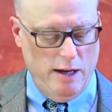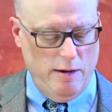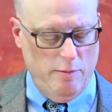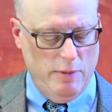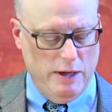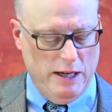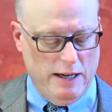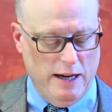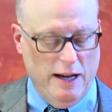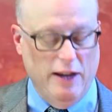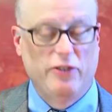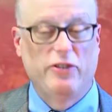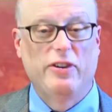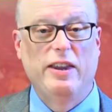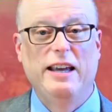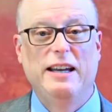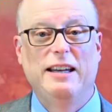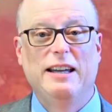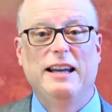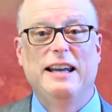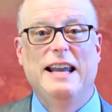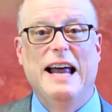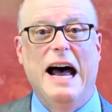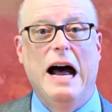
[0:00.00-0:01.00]
because they
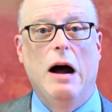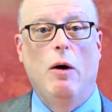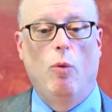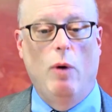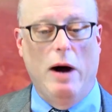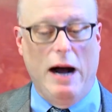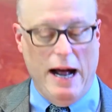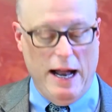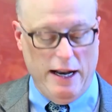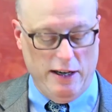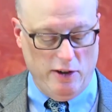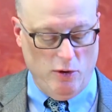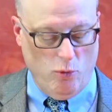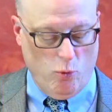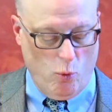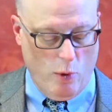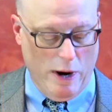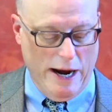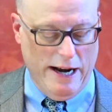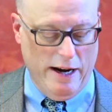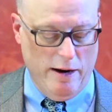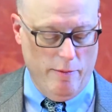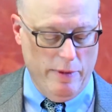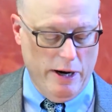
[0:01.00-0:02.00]
did not want
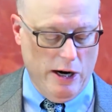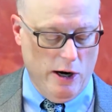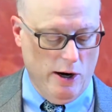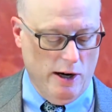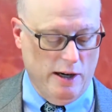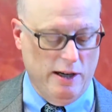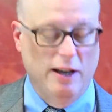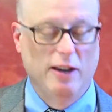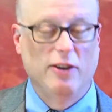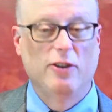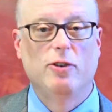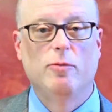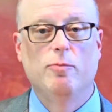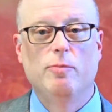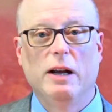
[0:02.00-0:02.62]
white Americans